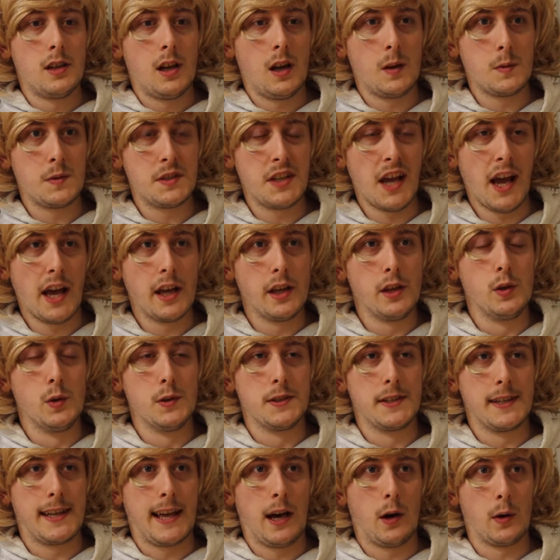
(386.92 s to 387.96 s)
How dare you use
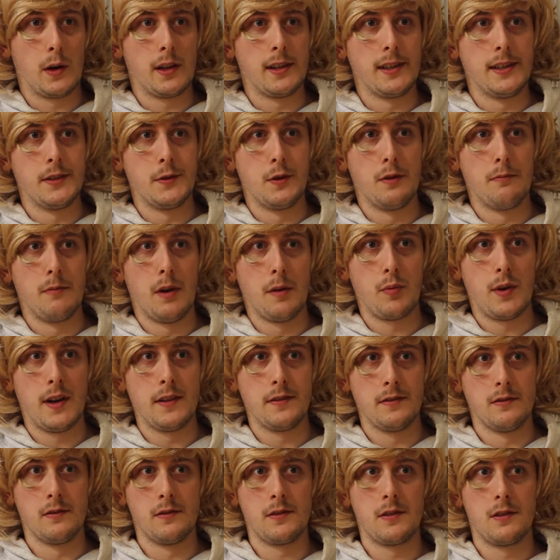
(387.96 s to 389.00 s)
the calculator in my
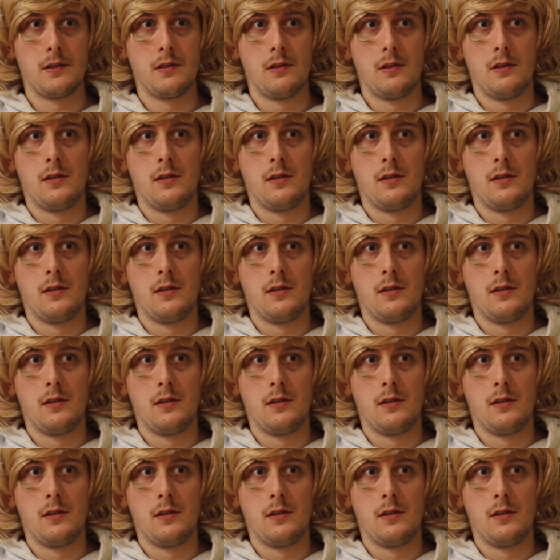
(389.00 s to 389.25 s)
presence?